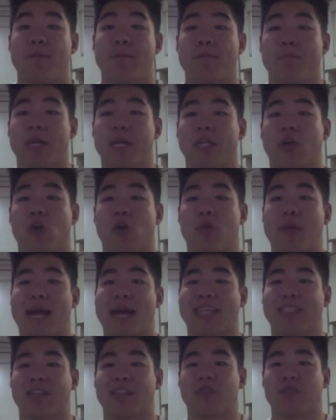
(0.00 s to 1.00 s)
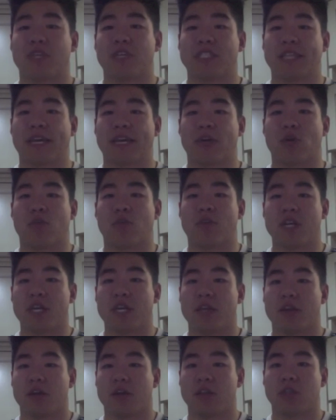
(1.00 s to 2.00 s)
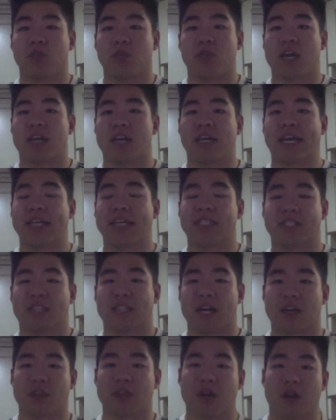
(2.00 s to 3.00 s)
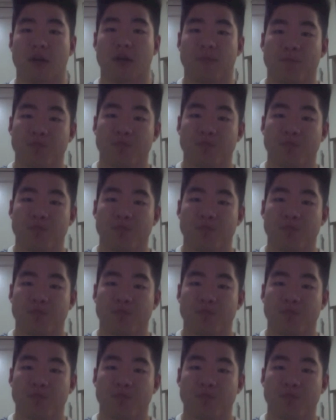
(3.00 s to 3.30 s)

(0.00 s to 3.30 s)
my lower back doesn't really take over either, so it kind of gets stuck there.